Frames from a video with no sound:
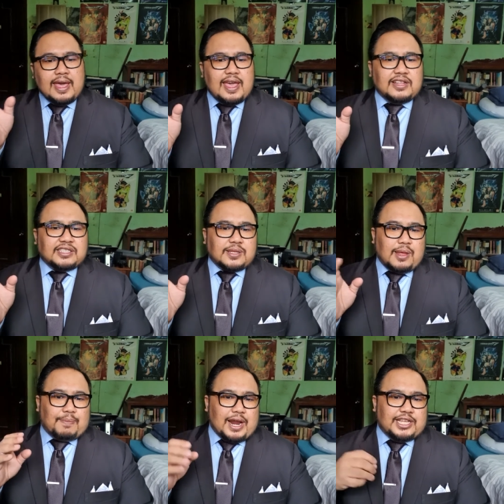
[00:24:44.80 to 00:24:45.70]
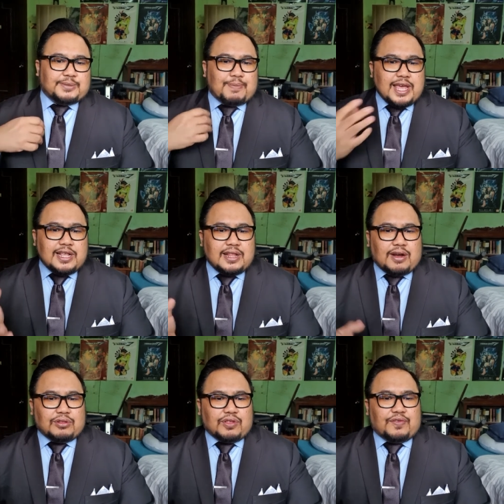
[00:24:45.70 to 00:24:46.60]
Hence, the price paid
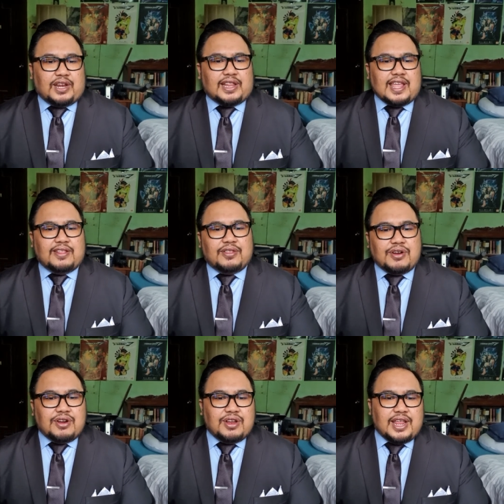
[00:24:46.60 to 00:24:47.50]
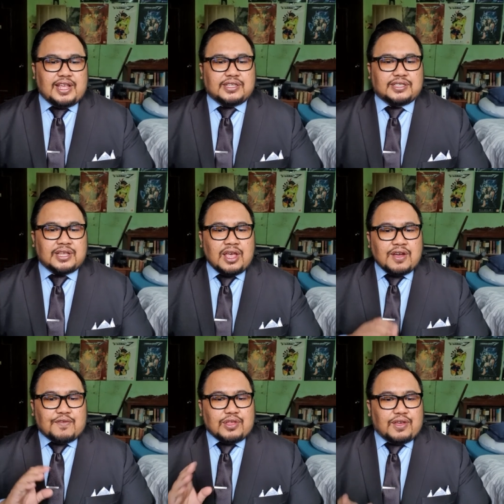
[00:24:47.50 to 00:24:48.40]
out of retained earnings
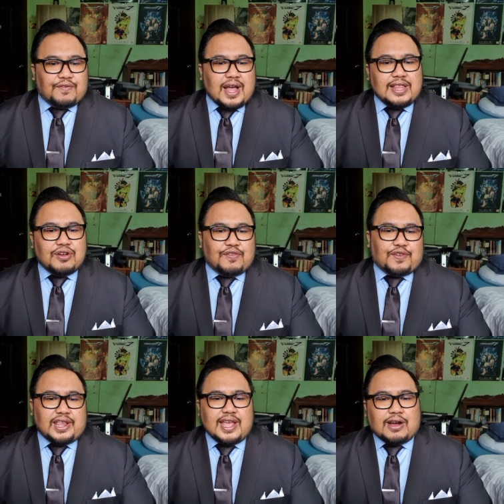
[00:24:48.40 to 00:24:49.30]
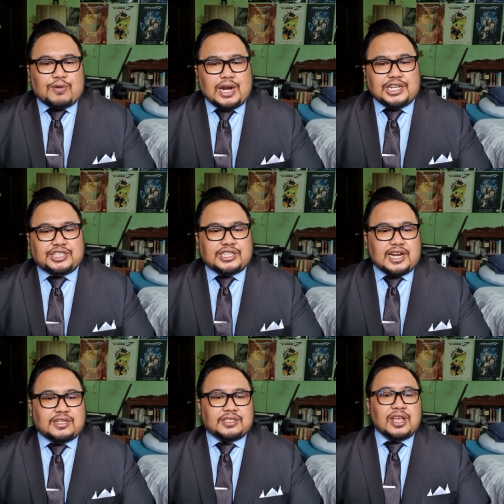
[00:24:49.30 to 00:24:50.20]
for the value of reacquired
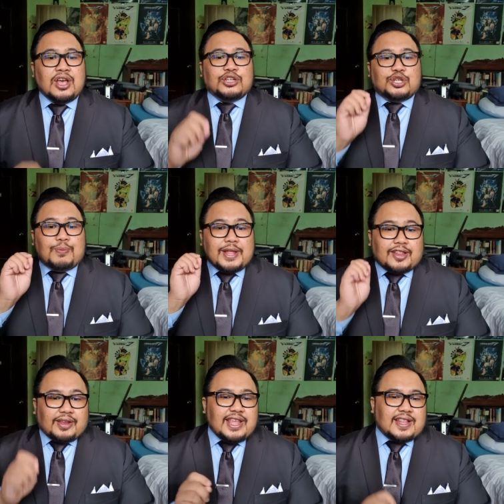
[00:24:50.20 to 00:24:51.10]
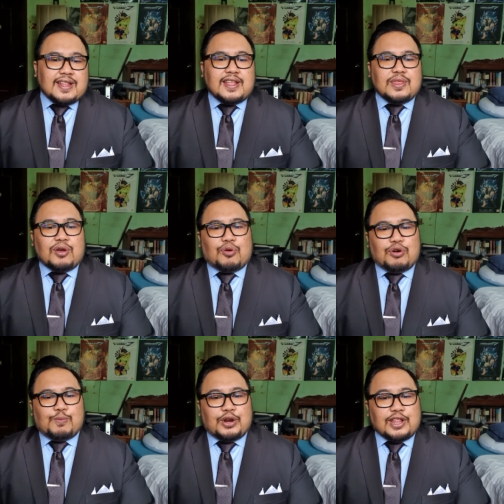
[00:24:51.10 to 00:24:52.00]
shares should be treated in the
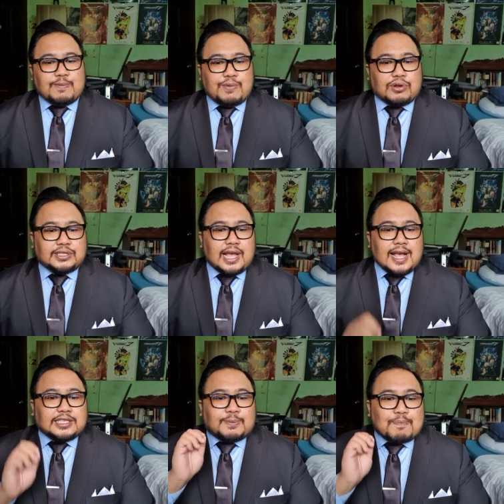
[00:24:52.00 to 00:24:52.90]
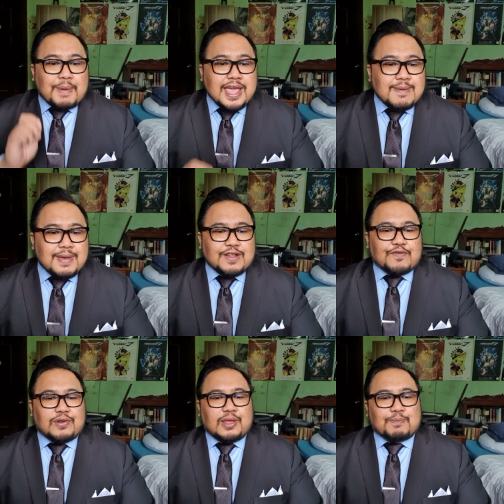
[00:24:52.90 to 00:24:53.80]
corporate books as payment
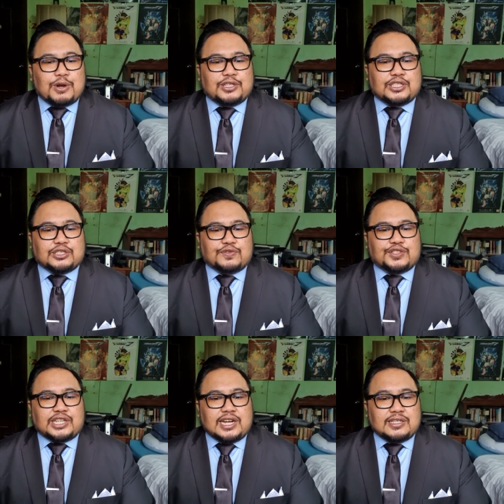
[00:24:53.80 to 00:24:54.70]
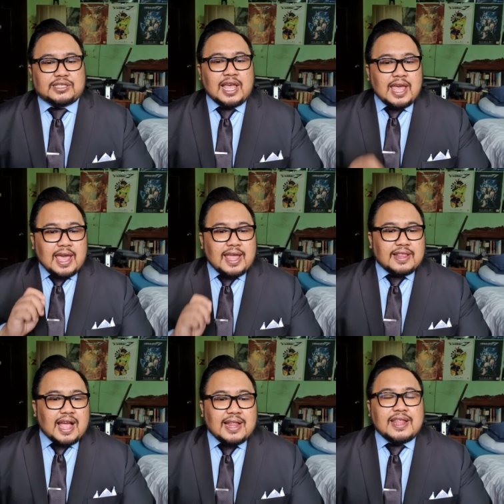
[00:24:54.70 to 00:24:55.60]
for the purchase of shares
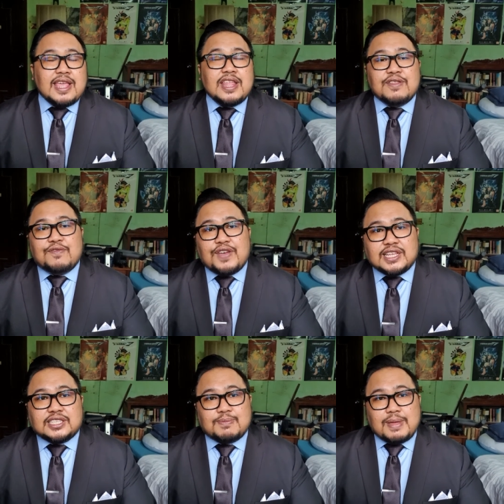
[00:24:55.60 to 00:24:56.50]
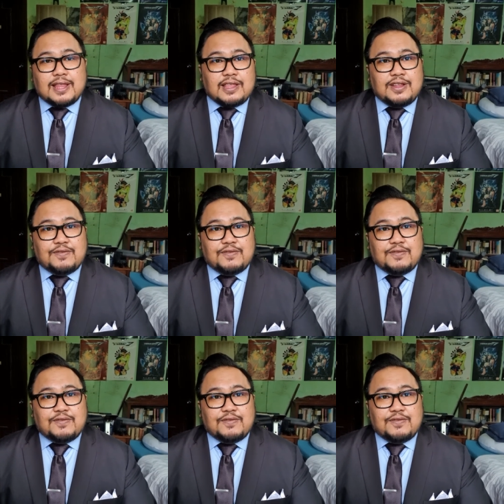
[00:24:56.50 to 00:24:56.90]
and an investment